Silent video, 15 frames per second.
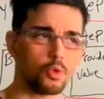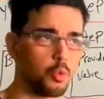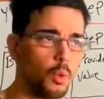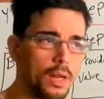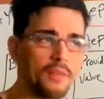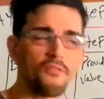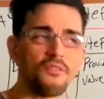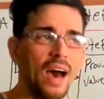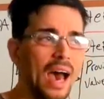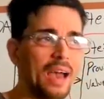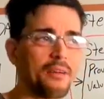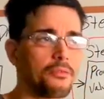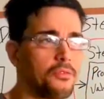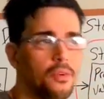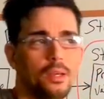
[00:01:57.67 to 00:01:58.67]

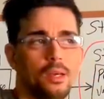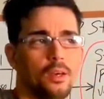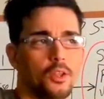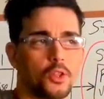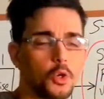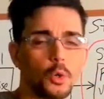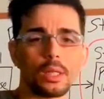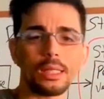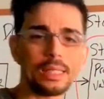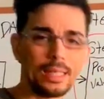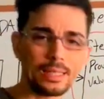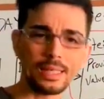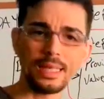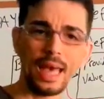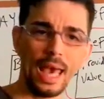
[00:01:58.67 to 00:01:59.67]
25, 30
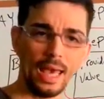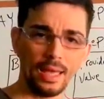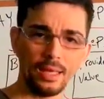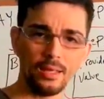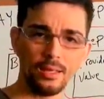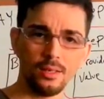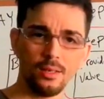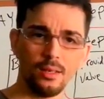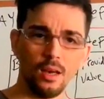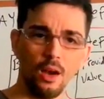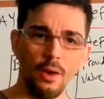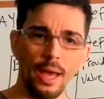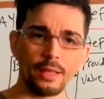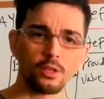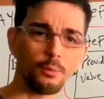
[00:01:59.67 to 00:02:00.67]
leads a day.
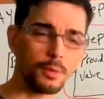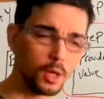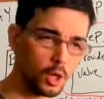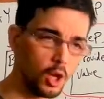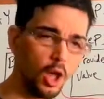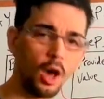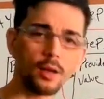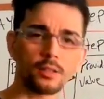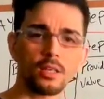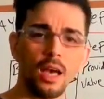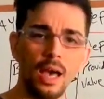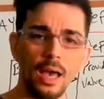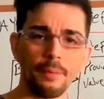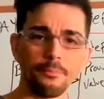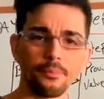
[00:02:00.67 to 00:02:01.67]
All right, it took me a long
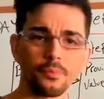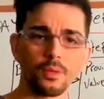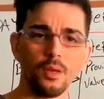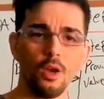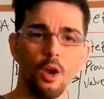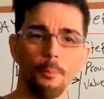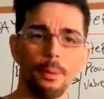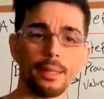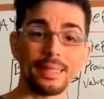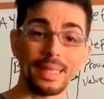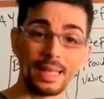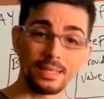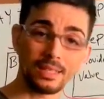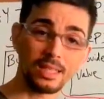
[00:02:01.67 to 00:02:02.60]
time. But did I